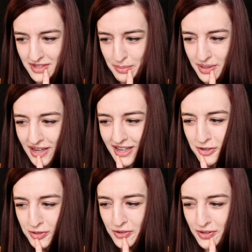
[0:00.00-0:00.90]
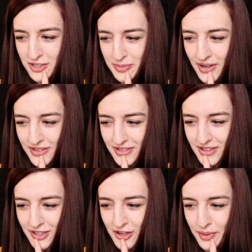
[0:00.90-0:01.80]
But hey, you're an honest person,
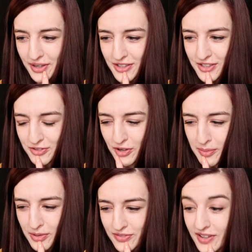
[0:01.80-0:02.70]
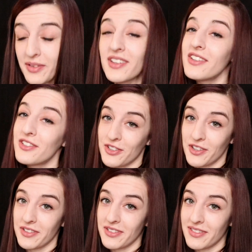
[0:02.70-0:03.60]
and no one can describe you as fake. Well, this is
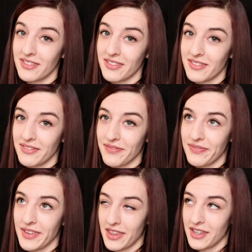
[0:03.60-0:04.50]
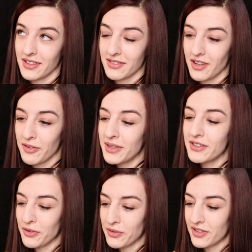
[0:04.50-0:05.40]
true. I think I've been
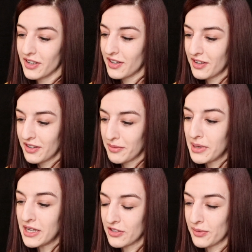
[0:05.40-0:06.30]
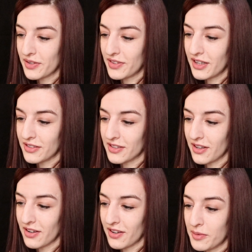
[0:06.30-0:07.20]
told many times over the years
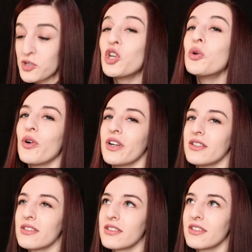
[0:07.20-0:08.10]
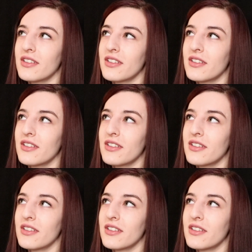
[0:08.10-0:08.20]
that I'm too honest.